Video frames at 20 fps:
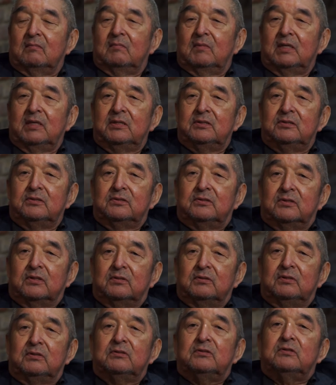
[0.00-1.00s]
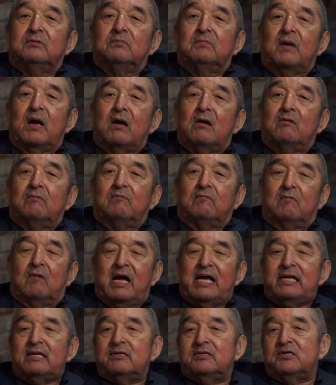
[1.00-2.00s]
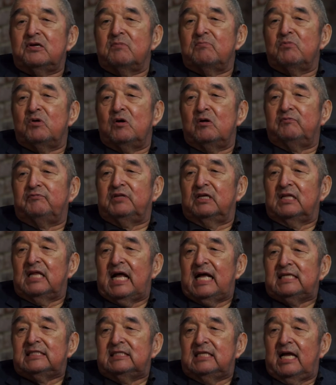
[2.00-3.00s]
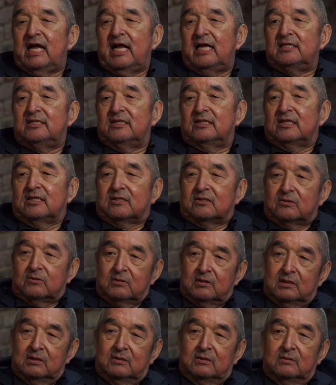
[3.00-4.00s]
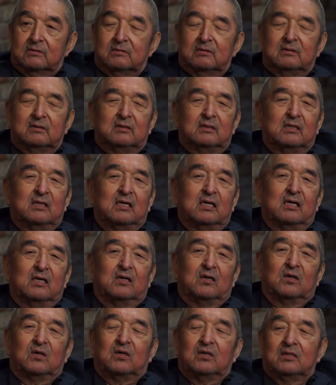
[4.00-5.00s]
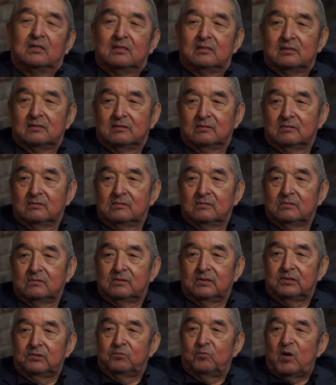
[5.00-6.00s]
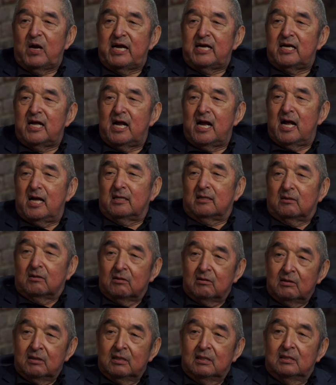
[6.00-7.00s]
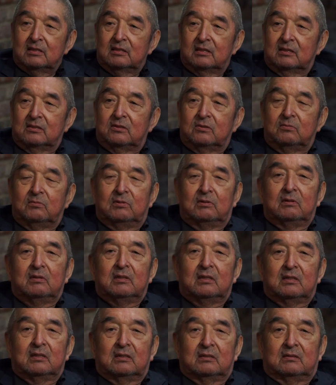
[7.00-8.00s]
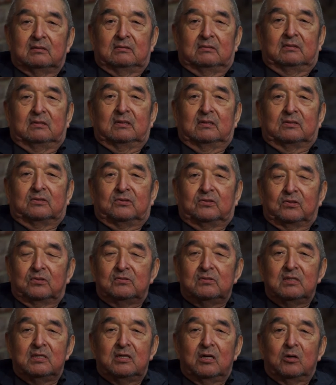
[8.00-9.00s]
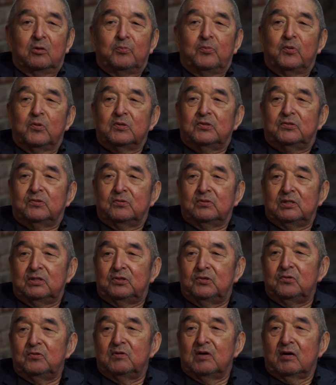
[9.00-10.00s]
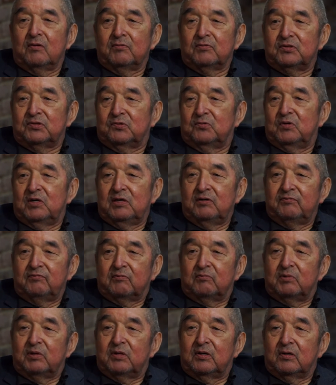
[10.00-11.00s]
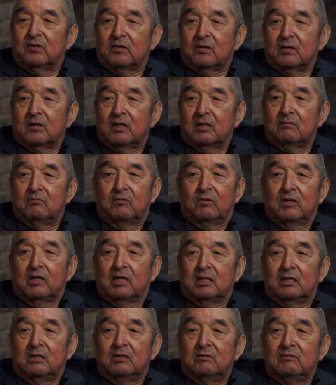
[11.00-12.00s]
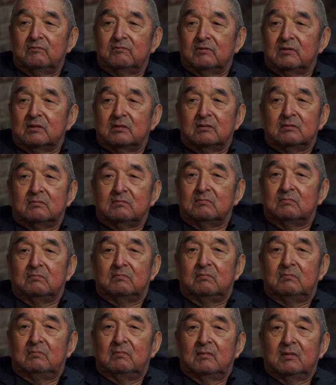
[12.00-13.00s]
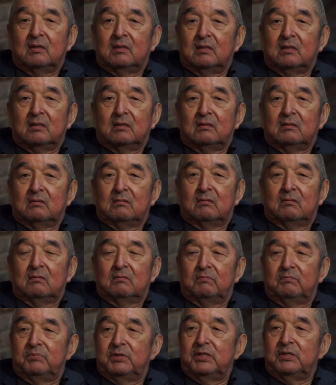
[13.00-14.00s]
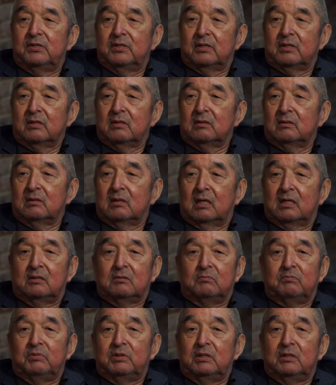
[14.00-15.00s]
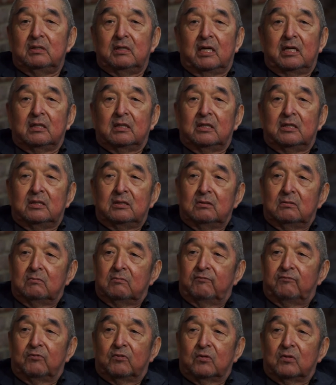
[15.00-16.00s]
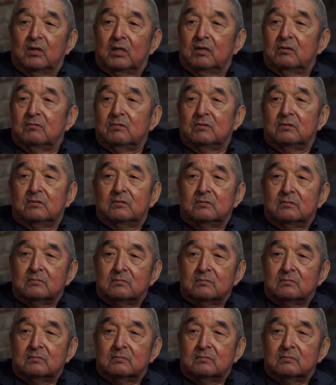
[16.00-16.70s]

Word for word: My agent said, You should move. Why don't you move to Los Angeles? And I said, no. She said, why not? I said, good, Susan, the airport's only two hours away from here, where I live. I can be there, and I could be in L.A. in four hours.